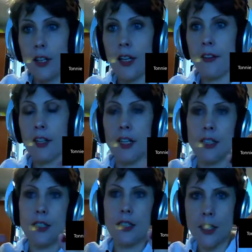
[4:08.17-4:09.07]
And then
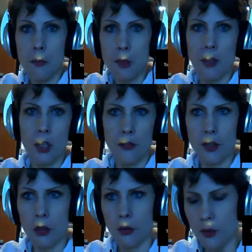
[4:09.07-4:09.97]
it's the sum of all of
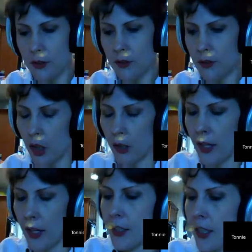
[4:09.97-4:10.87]

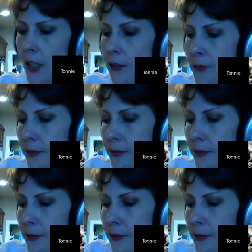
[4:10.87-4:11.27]
that data.